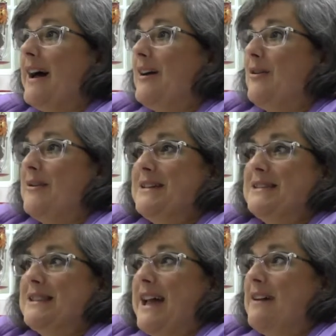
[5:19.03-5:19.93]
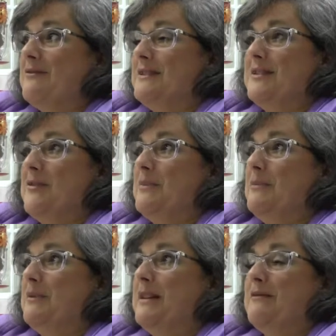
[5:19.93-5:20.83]
I always laugh and tell
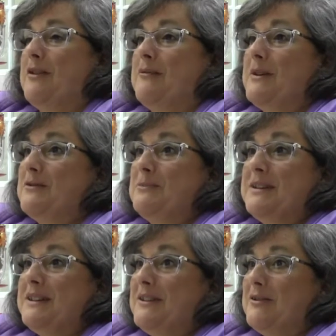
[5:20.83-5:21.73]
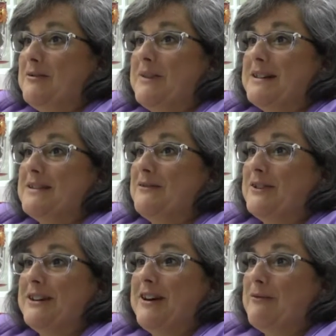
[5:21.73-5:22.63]
people I've almost been killed by
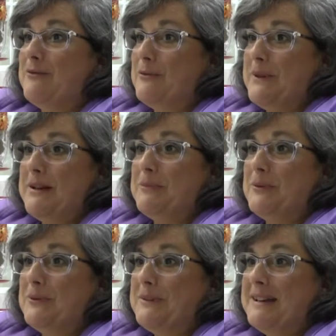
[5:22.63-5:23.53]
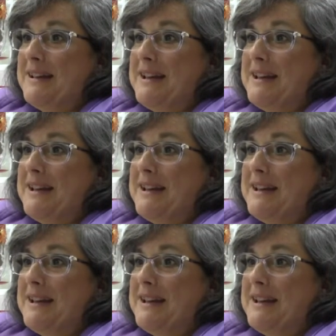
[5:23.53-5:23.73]
some very helpful people.